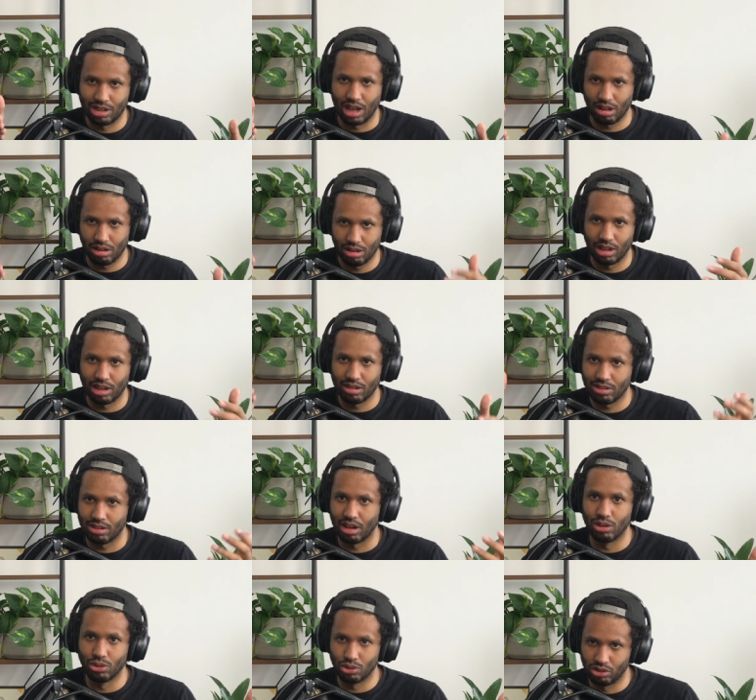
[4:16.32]
that, that
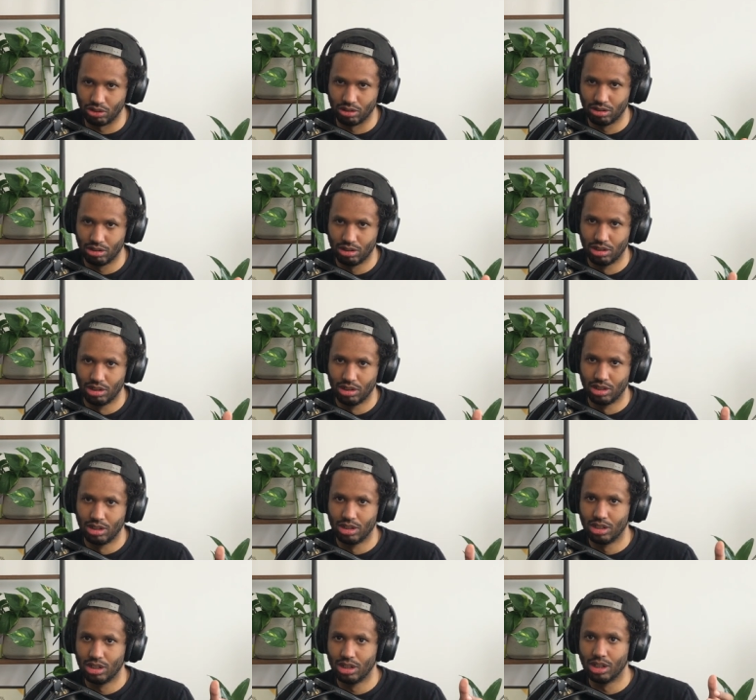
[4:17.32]
styled shoe.
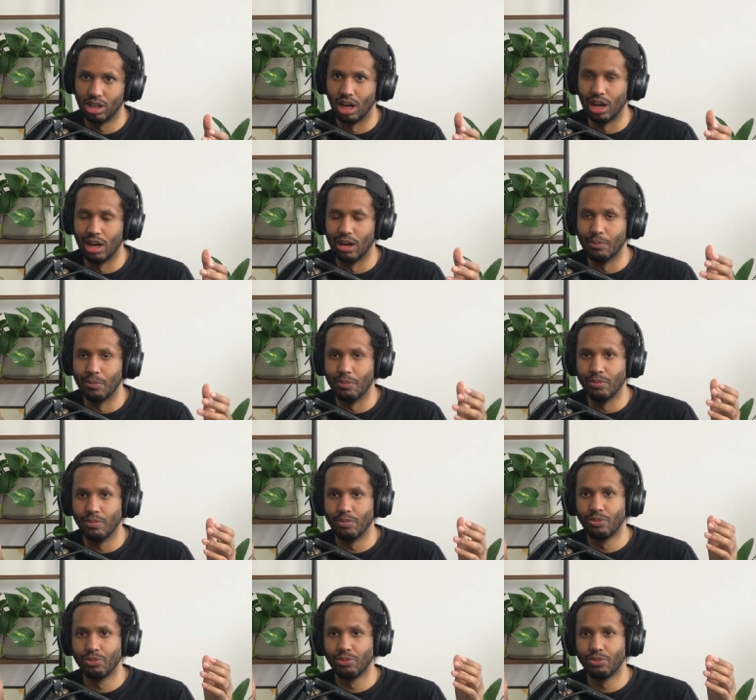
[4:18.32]
Um,